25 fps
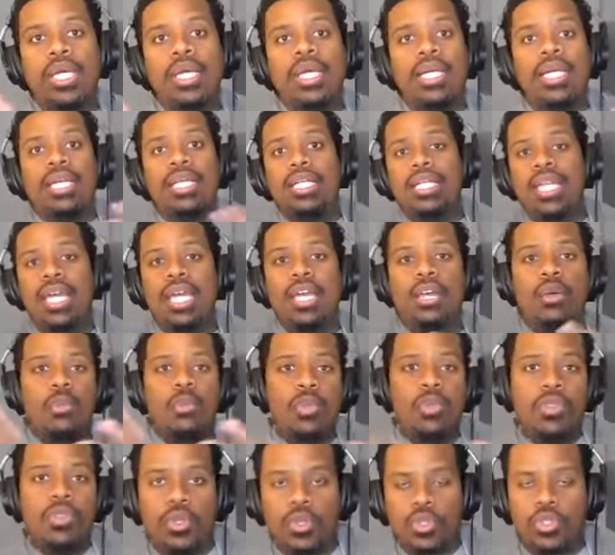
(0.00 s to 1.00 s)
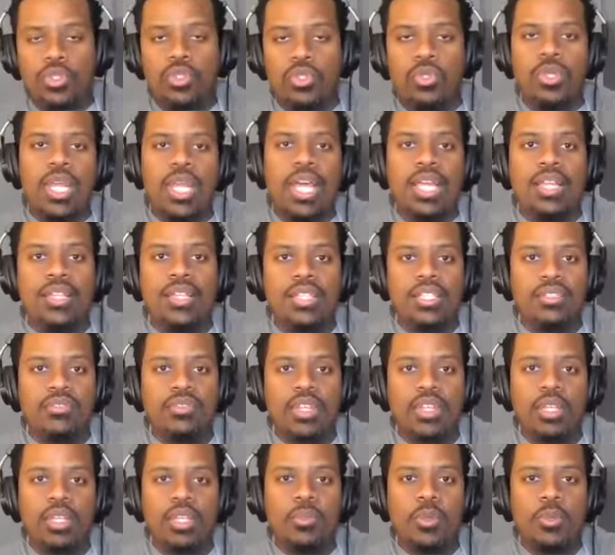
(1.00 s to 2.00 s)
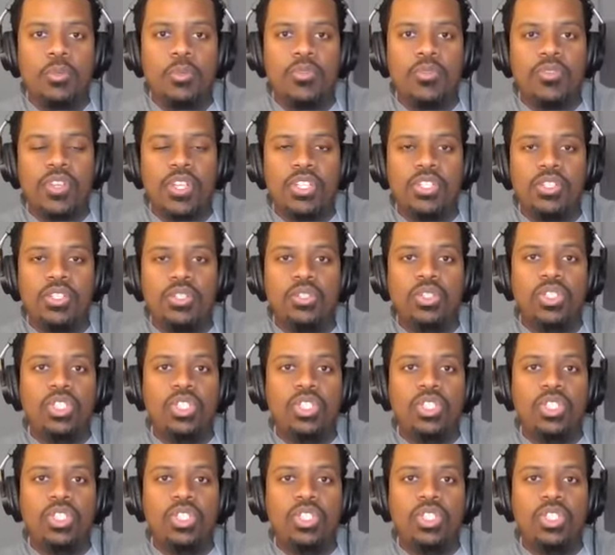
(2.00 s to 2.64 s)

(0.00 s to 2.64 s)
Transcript: connect with those student athlete development professionals.